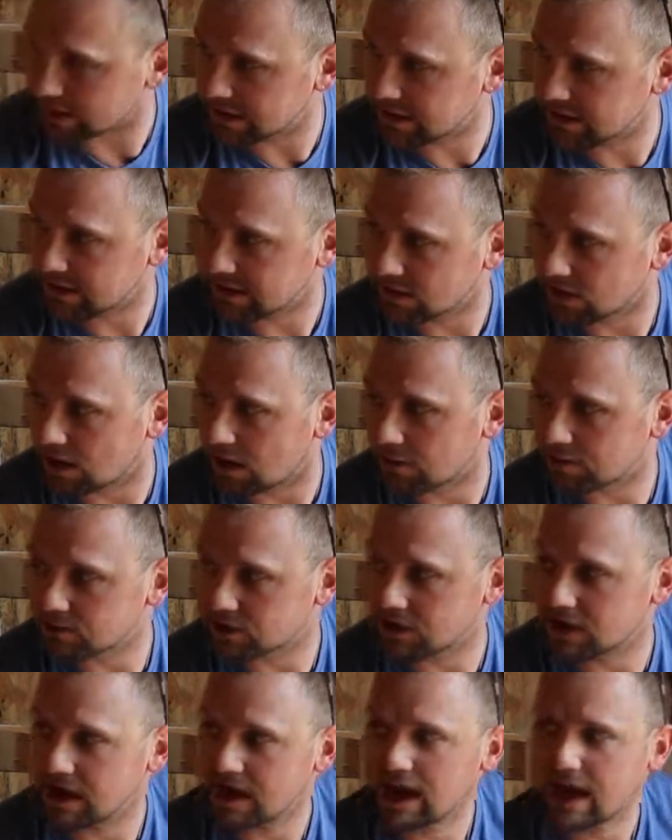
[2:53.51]
bit easier
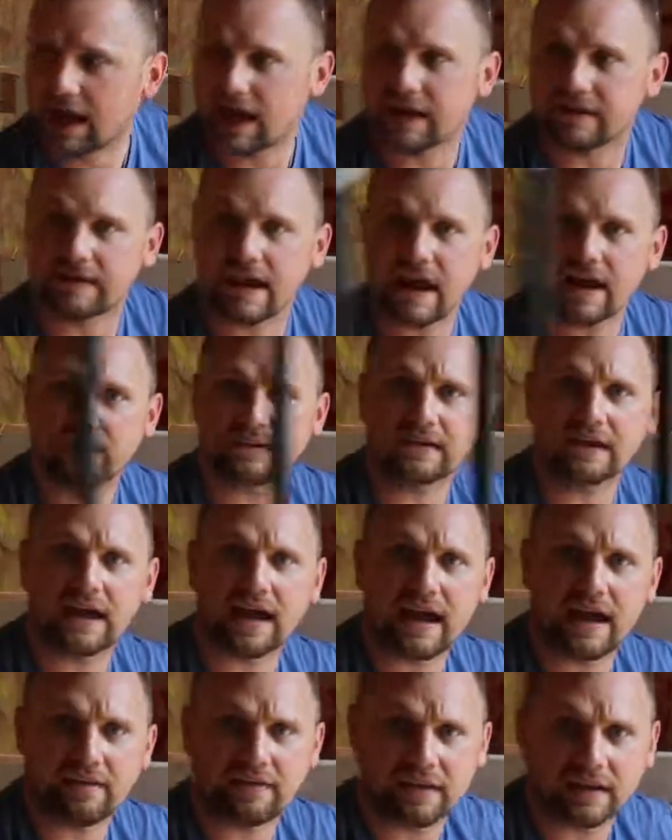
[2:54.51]
option is actually
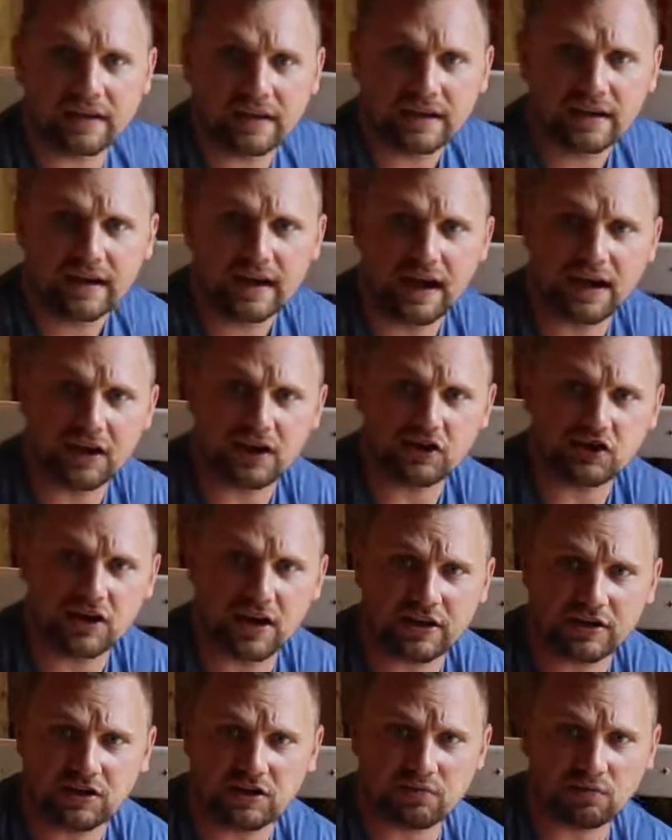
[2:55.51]
having an
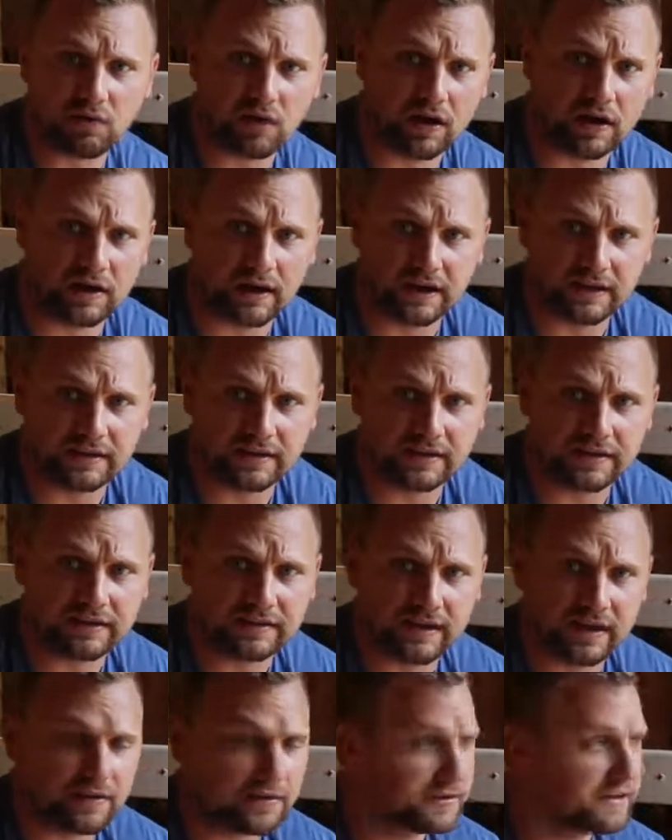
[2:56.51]
injection rod like
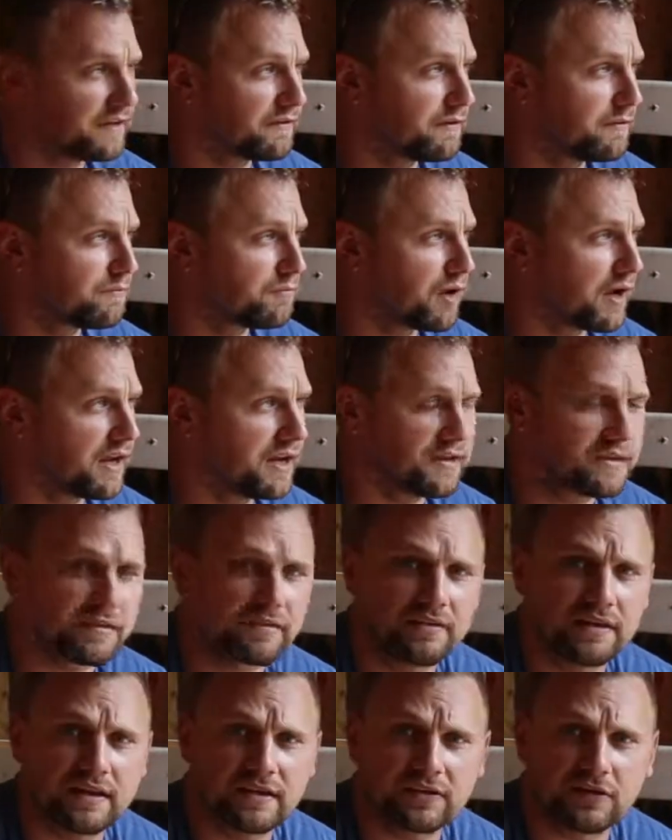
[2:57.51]
this. Now, there's different brands
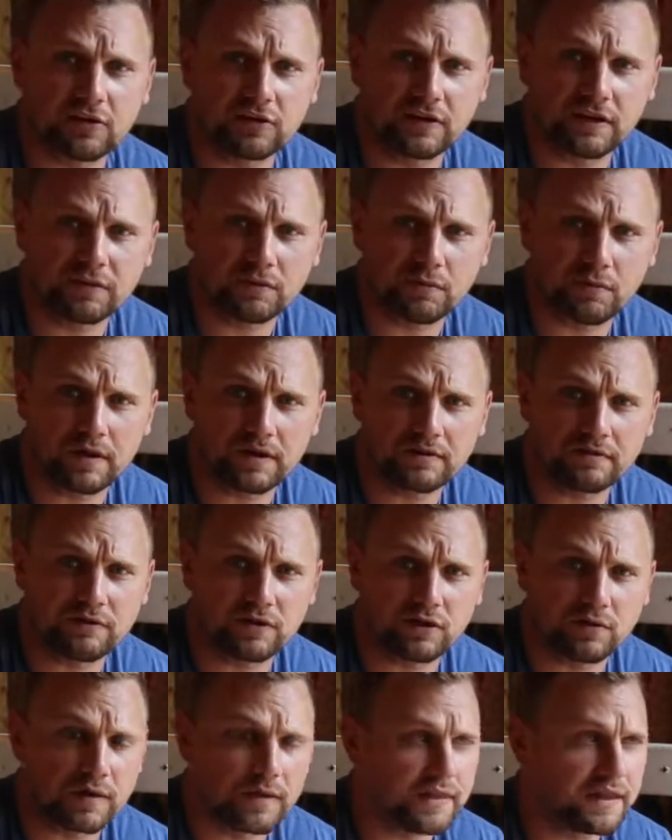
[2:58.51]
of this. There's different ways of
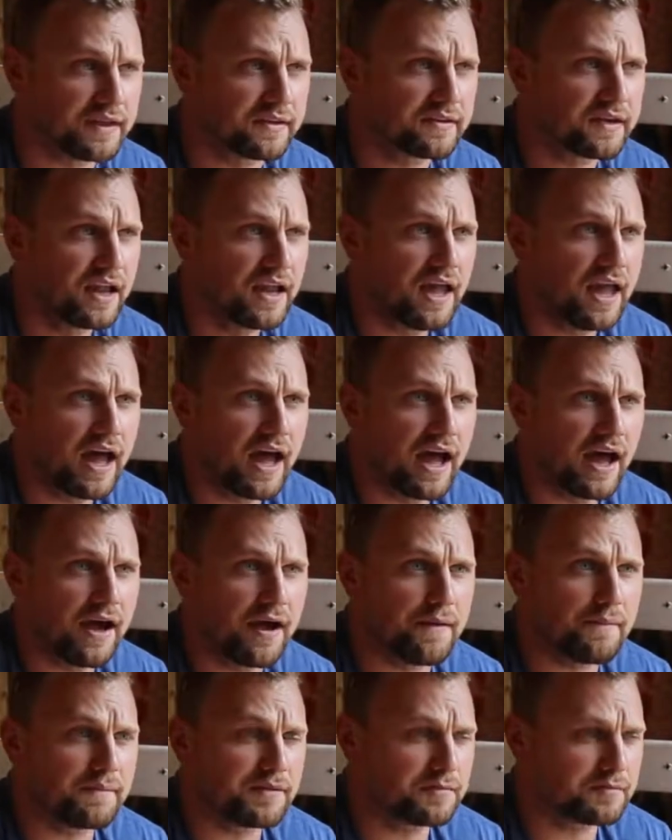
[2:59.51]
doing this.
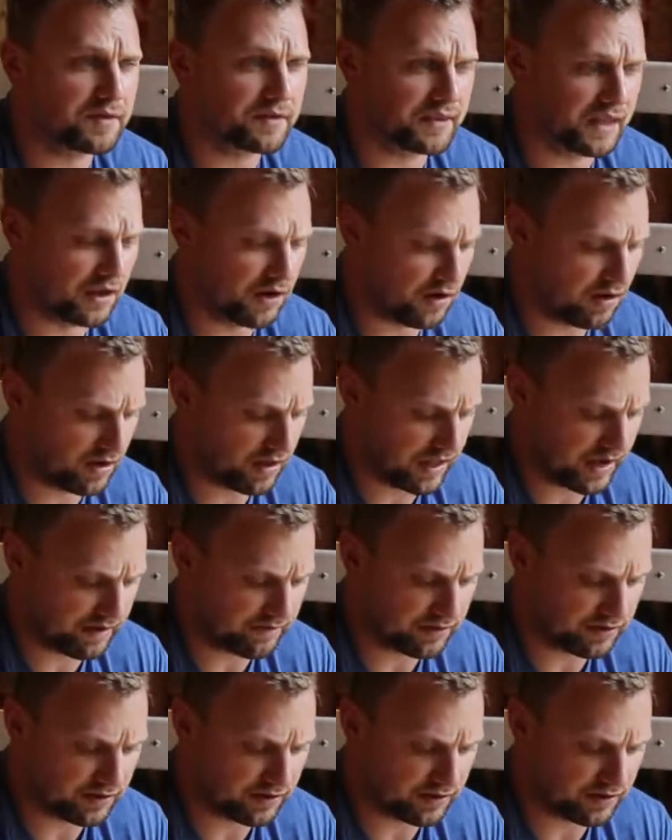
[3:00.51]
Seems like they all have